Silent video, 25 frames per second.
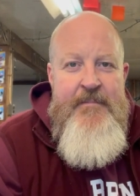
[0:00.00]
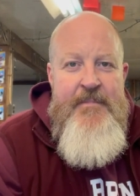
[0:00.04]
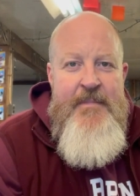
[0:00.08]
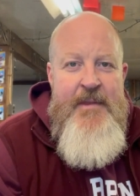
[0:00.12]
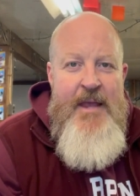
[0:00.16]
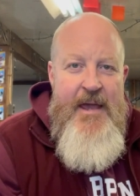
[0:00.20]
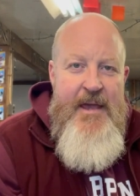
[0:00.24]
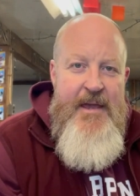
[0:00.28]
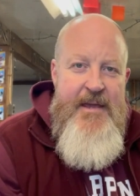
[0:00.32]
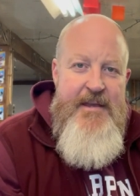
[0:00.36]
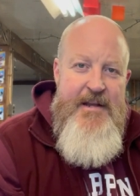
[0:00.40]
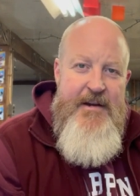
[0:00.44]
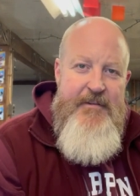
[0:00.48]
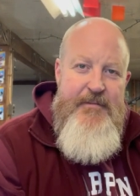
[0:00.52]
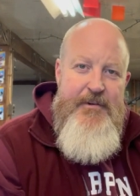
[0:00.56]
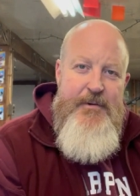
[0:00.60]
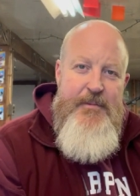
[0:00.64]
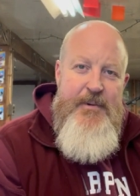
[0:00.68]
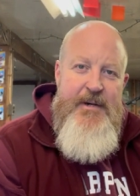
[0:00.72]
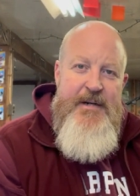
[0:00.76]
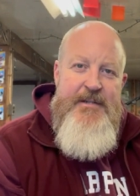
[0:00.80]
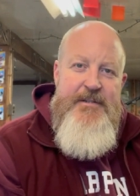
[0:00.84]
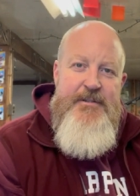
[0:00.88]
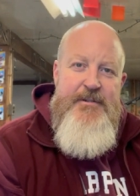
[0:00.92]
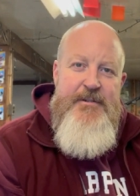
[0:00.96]
Hey
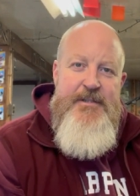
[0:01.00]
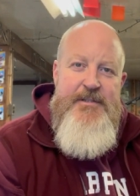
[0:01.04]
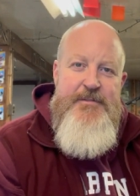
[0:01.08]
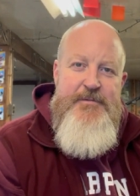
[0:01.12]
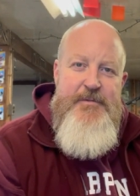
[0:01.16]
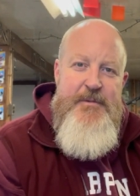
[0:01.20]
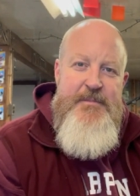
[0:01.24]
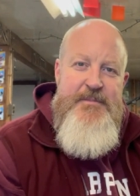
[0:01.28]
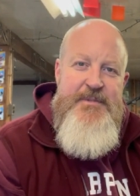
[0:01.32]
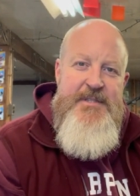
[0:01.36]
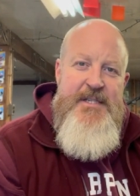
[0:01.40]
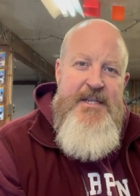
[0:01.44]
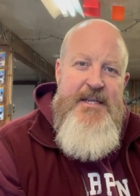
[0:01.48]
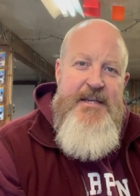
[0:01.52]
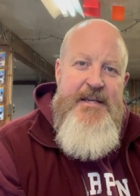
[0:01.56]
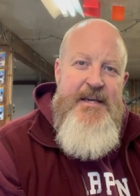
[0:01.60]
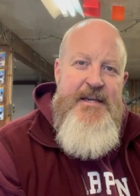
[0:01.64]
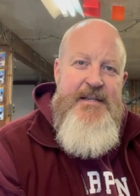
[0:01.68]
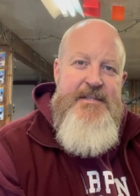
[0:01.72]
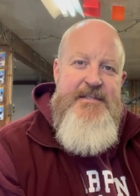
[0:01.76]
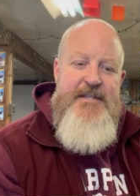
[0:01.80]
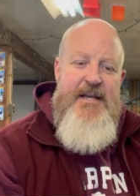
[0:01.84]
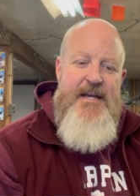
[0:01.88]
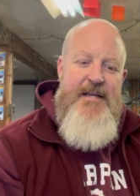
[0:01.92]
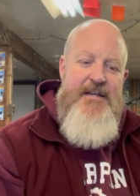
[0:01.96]
everyone, Chris from
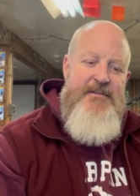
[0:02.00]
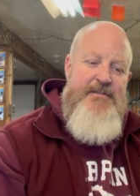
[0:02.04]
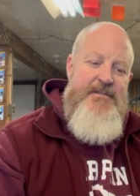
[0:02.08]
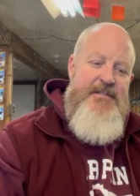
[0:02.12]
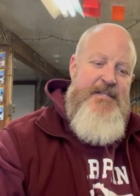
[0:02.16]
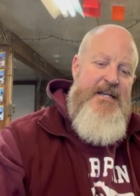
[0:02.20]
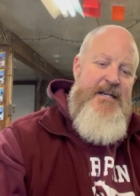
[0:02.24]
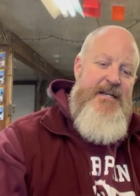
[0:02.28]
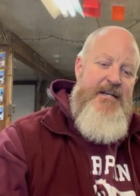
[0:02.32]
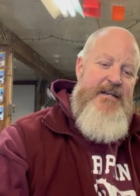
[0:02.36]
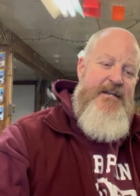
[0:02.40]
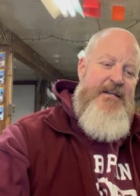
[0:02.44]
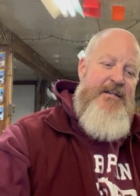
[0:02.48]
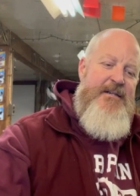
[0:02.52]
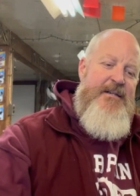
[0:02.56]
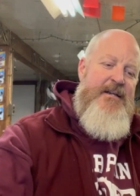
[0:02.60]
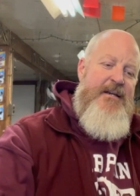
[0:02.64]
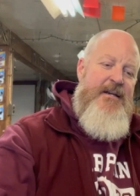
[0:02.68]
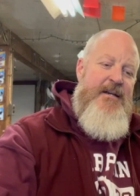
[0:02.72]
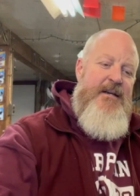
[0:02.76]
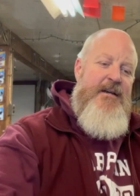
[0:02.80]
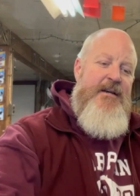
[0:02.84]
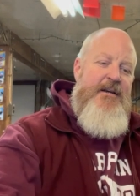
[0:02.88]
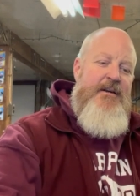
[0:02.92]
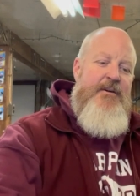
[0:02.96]
CK Cycles here.
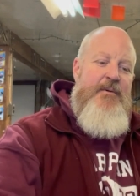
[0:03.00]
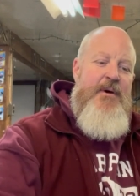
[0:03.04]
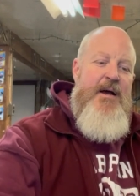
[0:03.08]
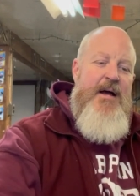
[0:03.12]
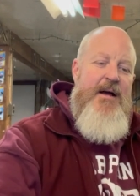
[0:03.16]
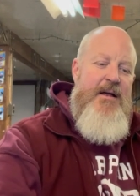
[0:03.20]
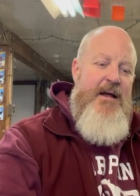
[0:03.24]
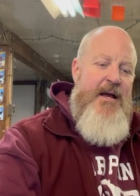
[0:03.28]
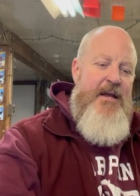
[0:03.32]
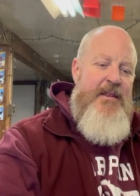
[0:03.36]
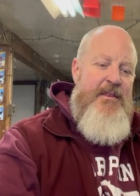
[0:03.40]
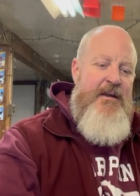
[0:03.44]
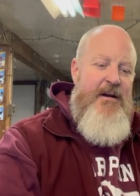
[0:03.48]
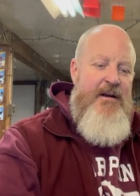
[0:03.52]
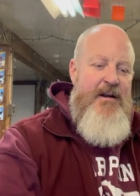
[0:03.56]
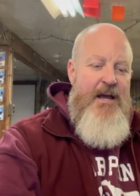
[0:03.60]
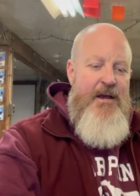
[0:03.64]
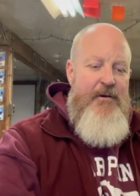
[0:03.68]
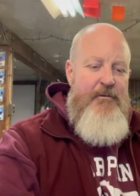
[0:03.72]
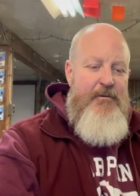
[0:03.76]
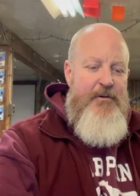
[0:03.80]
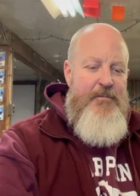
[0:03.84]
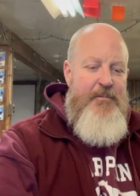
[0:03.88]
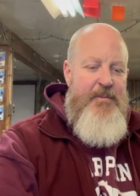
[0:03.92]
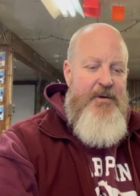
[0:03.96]
Well, I thought I
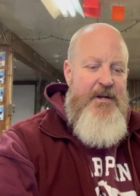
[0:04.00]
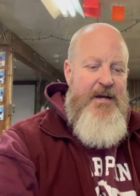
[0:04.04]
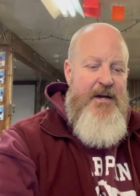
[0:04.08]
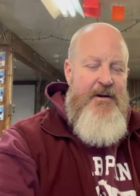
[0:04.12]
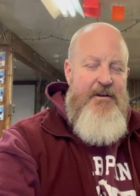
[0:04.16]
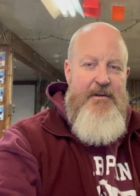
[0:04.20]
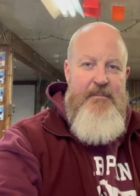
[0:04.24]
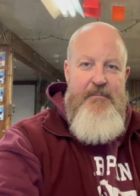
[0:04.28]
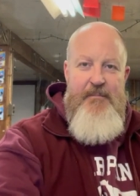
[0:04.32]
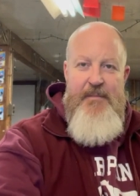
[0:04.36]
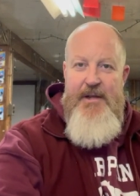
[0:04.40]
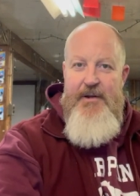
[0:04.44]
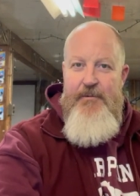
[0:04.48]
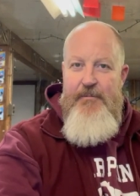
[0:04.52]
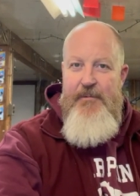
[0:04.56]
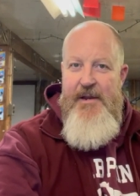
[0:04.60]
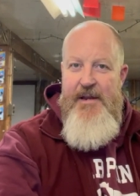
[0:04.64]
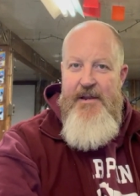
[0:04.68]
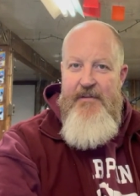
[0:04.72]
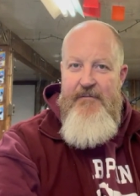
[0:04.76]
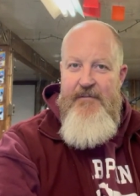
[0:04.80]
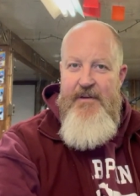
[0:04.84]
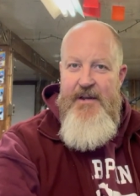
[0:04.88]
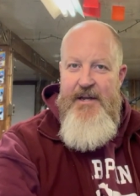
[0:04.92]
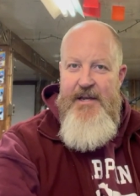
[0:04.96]
would put out a
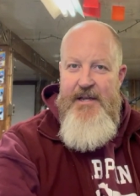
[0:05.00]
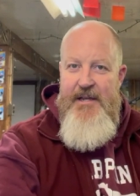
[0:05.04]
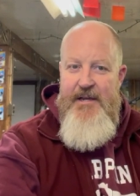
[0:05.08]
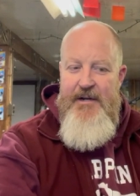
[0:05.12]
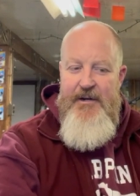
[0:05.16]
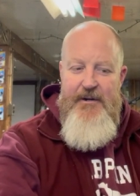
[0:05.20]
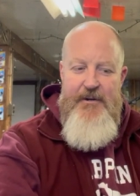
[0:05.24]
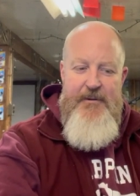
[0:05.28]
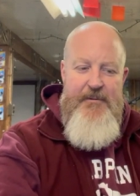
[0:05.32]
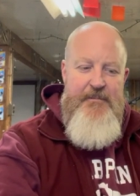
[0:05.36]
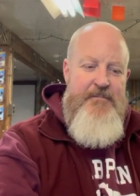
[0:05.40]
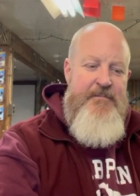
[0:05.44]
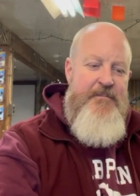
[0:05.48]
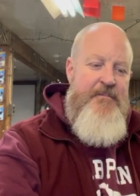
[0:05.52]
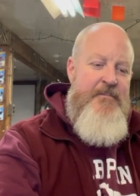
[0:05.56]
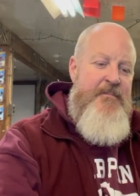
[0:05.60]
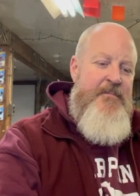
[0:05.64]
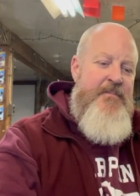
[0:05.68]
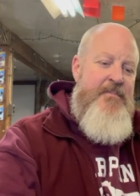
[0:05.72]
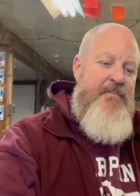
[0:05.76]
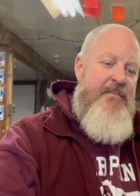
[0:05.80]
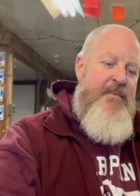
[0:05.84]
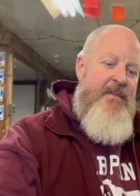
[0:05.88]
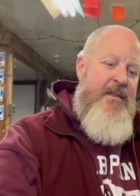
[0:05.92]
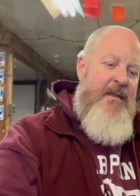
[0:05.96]
midweek video.
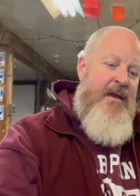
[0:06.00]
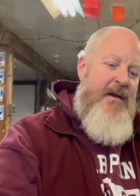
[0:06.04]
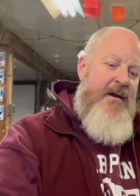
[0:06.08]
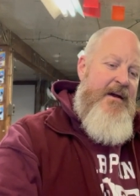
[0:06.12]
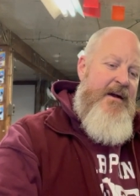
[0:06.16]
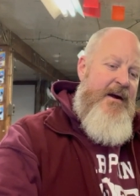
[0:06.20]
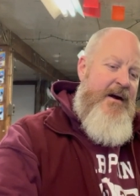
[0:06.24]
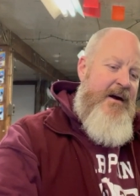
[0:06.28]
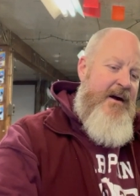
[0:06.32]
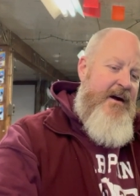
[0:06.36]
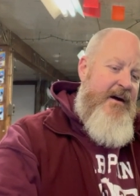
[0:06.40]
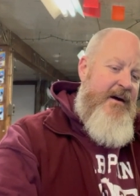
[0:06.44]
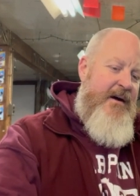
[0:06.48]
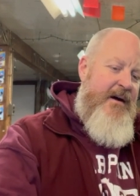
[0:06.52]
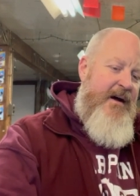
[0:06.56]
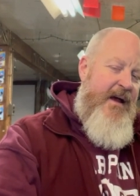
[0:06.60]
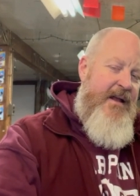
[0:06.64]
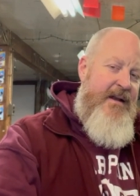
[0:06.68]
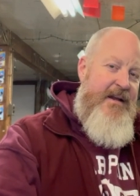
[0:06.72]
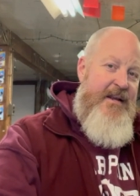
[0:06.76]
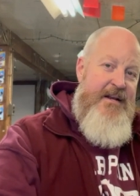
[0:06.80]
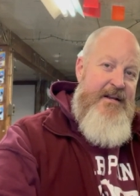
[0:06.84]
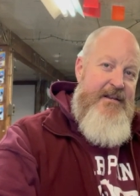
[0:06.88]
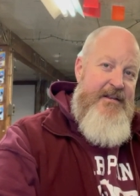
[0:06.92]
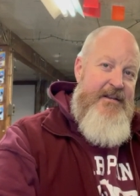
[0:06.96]
I
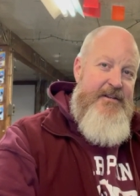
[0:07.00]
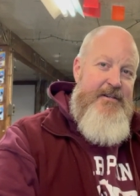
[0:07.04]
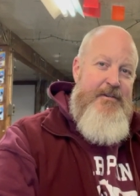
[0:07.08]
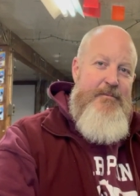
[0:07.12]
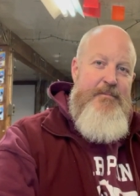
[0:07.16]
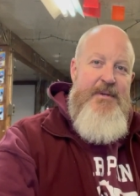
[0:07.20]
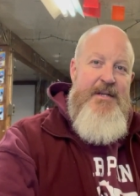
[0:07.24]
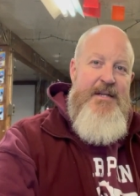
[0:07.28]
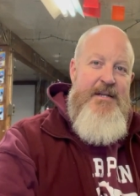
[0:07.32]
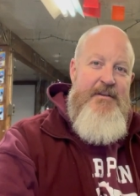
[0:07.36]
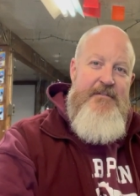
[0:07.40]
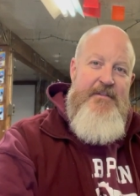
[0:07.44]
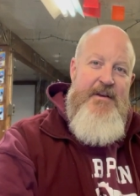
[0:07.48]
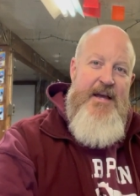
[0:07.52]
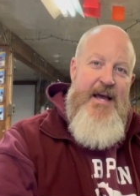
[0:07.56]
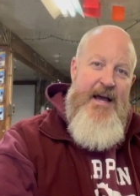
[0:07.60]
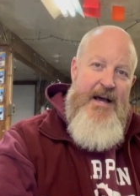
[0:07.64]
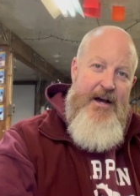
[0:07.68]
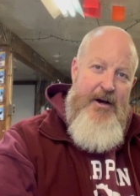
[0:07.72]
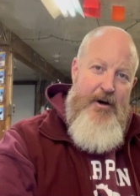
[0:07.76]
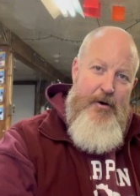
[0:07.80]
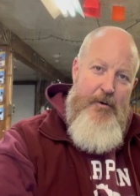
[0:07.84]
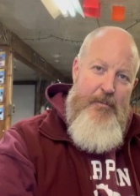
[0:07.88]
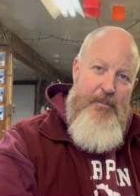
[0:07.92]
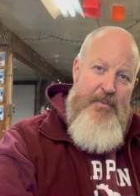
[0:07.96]
need a little bit of
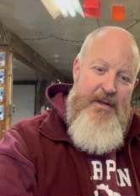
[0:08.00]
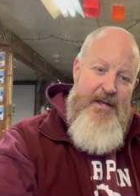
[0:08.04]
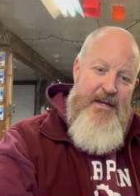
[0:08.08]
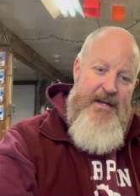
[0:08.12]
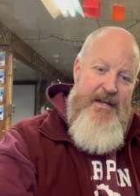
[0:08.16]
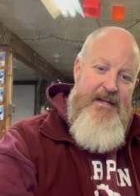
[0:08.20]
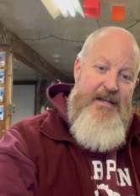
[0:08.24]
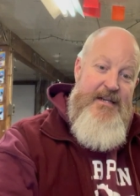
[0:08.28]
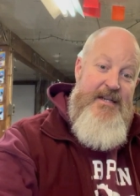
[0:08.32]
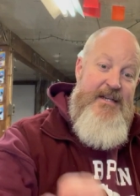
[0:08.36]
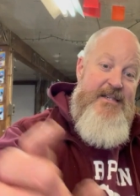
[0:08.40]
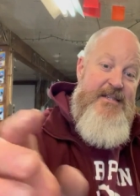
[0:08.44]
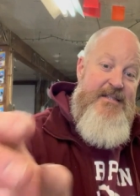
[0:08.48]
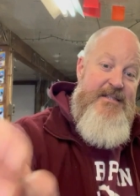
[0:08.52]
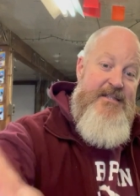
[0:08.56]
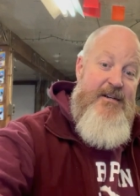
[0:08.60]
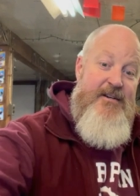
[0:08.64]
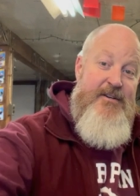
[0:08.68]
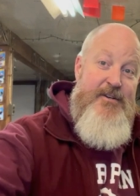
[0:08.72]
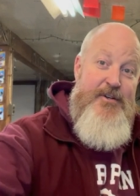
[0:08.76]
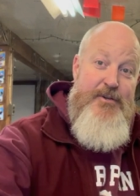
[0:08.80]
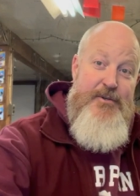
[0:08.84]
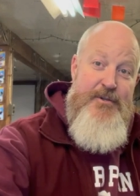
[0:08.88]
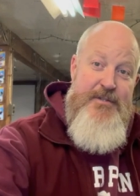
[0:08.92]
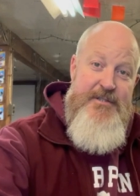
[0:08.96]
help and I need to
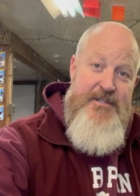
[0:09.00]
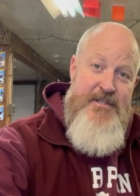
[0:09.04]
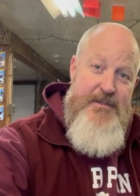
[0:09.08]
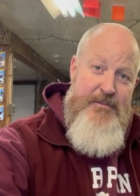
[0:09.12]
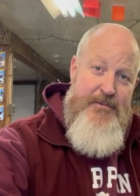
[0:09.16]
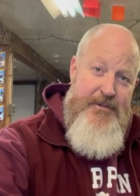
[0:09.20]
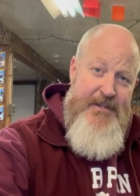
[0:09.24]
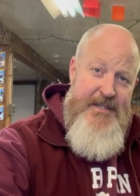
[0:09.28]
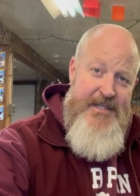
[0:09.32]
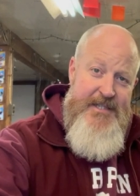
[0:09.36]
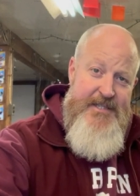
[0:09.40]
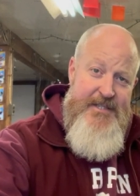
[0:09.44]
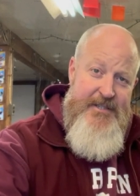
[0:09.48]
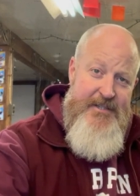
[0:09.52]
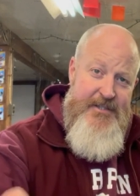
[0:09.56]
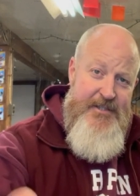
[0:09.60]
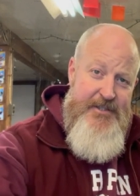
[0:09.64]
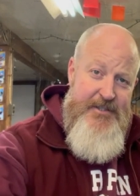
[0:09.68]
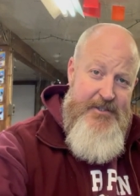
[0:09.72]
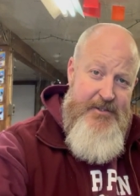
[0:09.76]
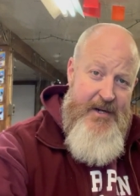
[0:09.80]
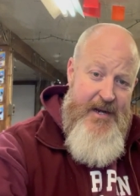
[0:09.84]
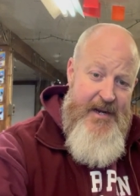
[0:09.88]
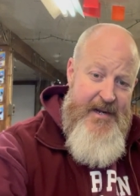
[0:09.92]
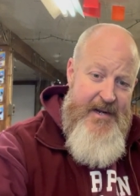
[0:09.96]
start doing some
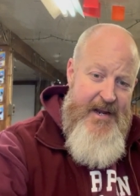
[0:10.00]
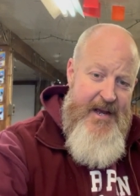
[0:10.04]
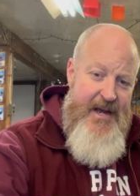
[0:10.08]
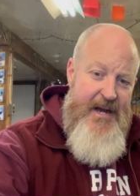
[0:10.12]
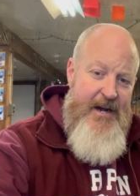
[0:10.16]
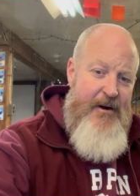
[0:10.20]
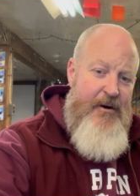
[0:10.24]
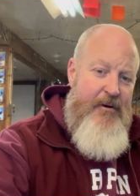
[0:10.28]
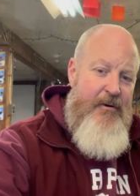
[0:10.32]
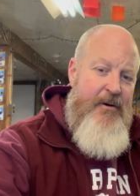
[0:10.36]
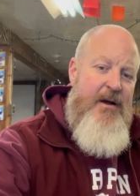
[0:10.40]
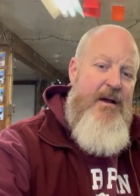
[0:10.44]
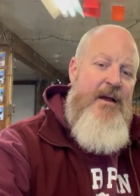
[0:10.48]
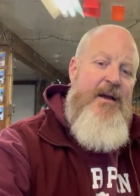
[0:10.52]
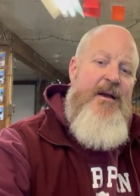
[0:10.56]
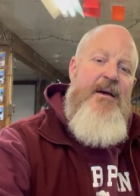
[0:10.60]
research right now.